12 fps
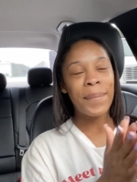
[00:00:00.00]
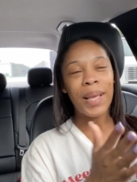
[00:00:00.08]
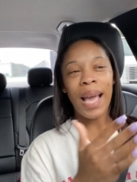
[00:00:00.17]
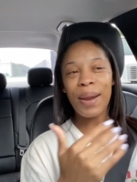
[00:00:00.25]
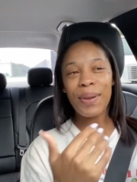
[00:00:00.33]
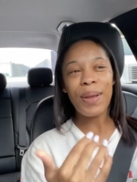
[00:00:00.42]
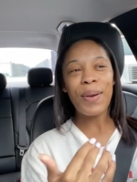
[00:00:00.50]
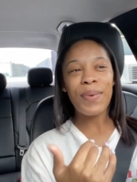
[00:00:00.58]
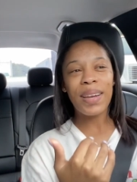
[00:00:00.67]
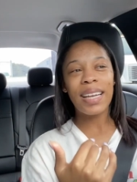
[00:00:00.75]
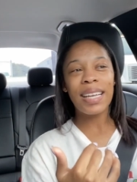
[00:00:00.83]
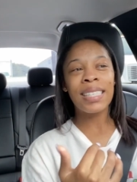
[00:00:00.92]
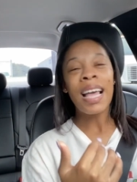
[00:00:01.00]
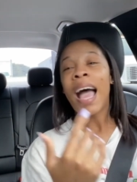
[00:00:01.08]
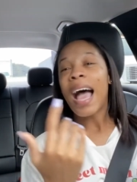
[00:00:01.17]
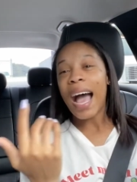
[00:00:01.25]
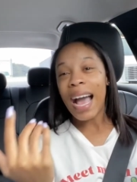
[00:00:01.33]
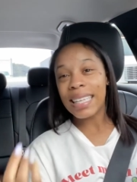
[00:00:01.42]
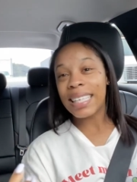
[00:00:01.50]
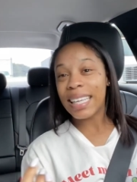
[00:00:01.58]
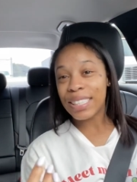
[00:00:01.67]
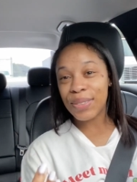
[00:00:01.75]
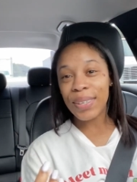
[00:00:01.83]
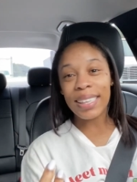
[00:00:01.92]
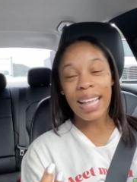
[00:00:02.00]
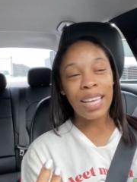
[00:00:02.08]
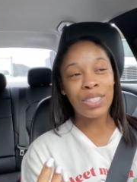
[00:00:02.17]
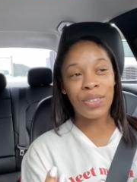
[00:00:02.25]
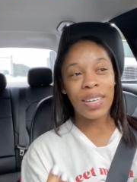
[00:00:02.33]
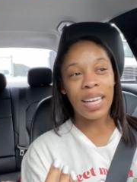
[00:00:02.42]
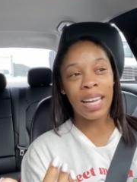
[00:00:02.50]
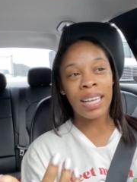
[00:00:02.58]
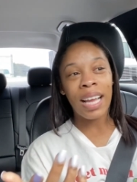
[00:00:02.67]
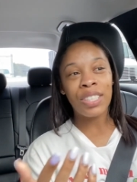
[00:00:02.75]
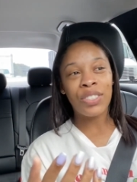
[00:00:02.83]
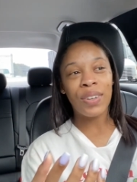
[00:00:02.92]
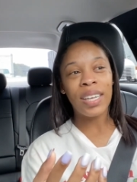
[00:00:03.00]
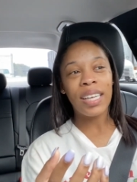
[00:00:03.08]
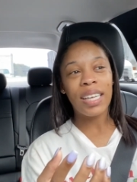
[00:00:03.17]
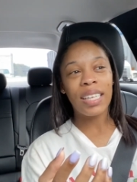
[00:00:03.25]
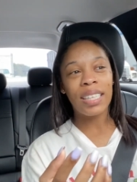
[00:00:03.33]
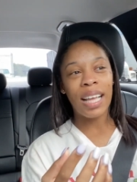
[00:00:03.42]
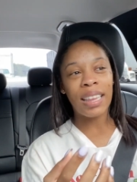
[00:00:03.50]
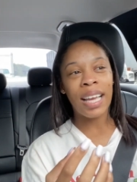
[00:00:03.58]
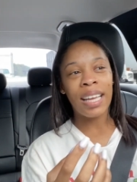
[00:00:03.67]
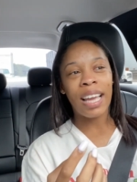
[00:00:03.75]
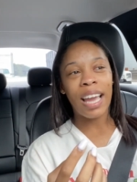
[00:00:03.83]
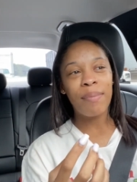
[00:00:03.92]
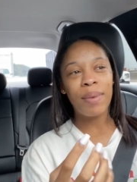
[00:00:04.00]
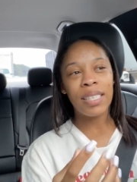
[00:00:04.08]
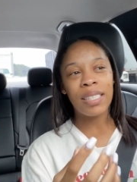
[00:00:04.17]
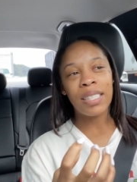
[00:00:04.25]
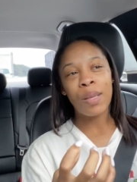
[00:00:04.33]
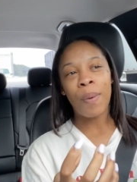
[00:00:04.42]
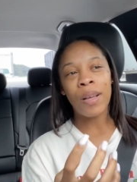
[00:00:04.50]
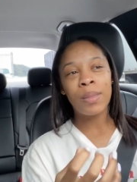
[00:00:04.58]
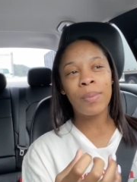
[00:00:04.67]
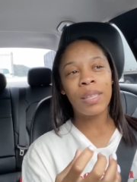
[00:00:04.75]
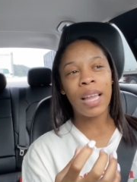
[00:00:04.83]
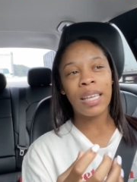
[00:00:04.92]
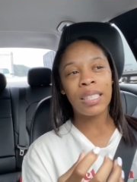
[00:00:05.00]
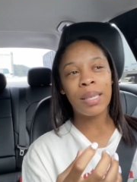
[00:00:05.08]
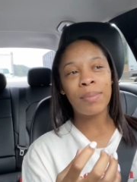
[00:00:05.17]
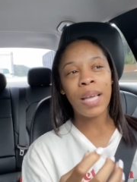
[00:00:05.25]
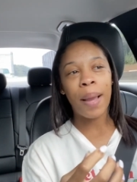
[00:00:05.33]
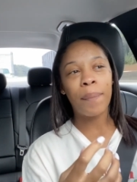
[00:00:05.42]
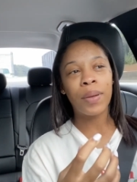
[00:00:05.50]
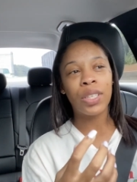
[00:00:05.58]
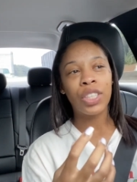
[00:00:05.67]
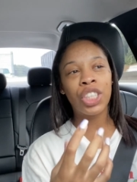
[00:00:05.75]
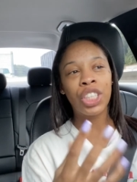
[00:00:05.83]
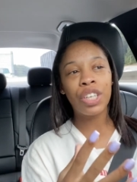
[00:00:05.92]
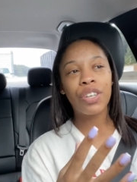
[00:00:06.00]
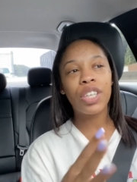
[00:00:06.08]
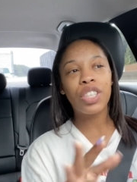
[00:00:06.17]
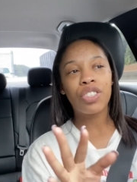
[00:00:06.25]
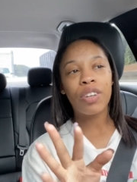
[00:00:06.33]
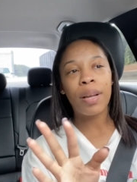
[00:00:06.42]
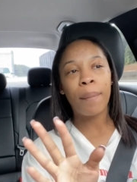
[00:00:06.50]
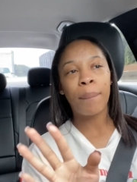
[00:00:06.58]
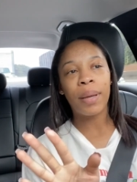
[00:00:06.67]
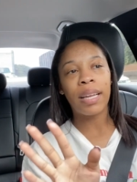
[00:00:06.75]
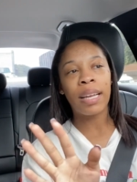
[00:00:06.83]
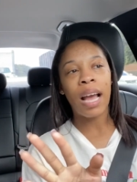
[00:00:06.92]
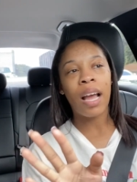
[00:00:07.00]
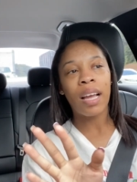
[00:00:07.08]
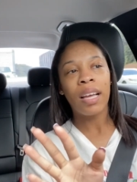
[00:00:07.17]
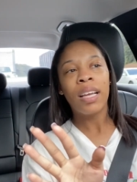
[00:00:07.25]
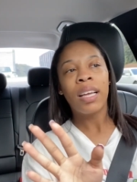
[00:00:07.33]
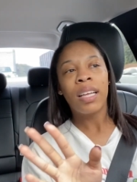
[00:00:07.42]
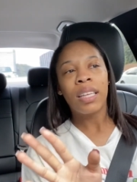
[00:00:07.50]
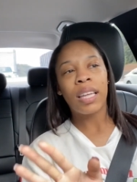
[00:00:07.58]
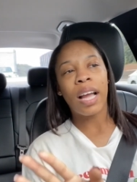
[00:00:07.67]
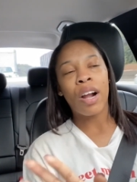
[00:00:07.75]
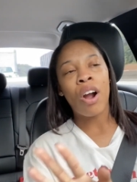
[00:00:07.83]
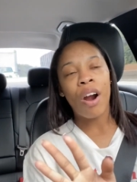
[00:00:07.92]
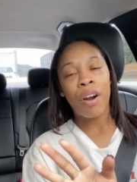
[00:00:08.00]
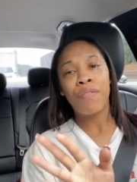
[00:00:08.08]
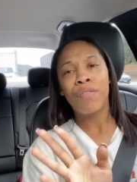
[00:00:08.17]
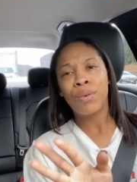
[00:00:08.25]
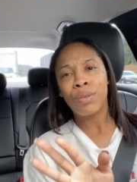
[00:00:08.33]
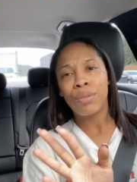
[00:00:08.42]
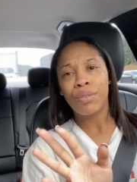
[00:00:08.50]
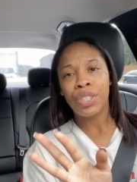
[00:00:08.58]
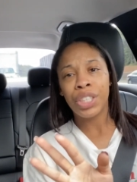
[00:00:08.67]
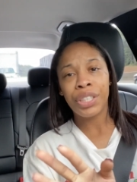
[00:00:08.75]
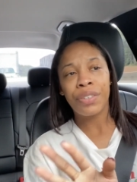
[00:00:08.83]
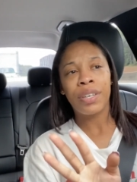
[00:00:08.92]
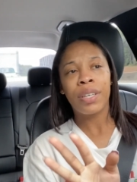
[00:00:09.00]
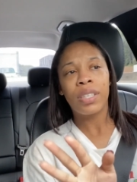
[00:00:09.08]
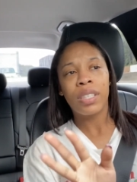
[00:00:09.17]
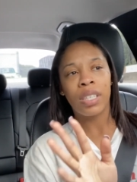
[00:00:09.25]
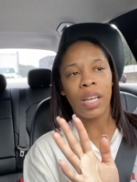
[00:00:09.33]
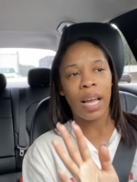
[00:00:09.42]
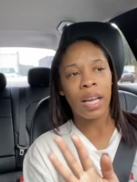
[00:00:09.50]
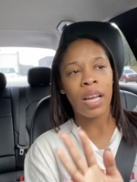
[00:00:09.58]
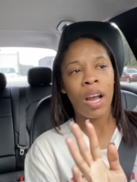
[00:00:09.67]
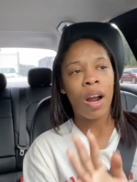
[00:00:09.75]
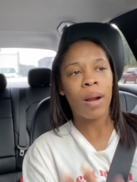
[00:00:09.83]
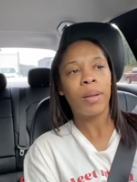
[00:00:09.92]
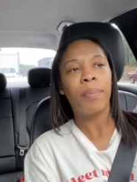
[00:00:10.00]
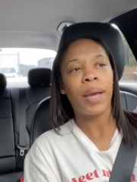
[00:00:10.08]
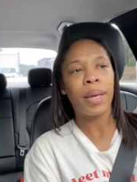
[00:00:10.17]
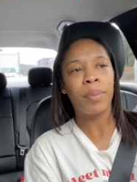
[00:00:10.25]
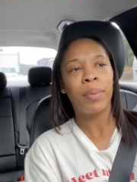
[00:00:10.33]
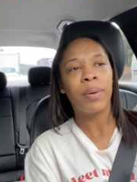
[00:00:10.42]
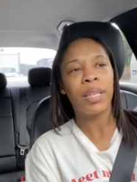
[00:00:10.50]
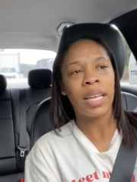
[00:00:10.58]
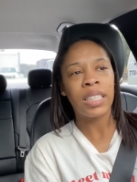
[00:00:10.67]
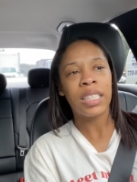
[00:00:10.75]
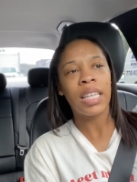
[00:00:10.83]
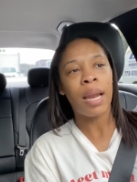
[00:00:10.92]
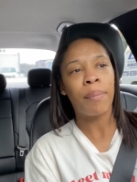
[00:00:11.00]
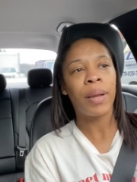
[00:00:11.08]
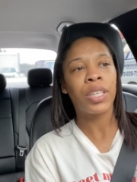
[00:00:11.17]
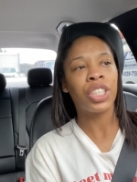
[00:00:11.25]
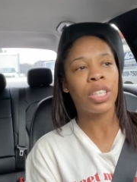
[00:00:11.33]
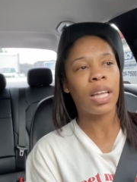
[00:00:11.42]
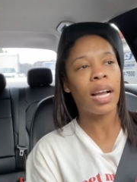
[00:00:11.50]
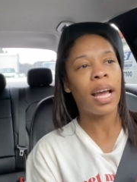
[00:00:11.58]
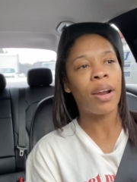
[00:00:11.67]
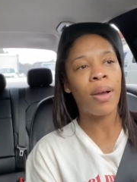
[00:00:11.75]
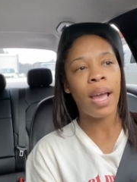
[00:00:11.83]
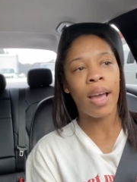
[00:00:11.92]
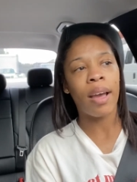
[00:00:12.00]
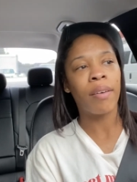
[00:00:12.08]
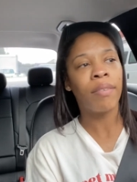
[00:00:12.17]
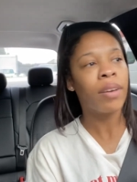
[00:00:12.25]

i don't know what it is i did drink that drink and that drink that they gave me is supposed to be like some type of sugary drink but not like harmful sugary that can harm the baby but they just got to make sure like i don't have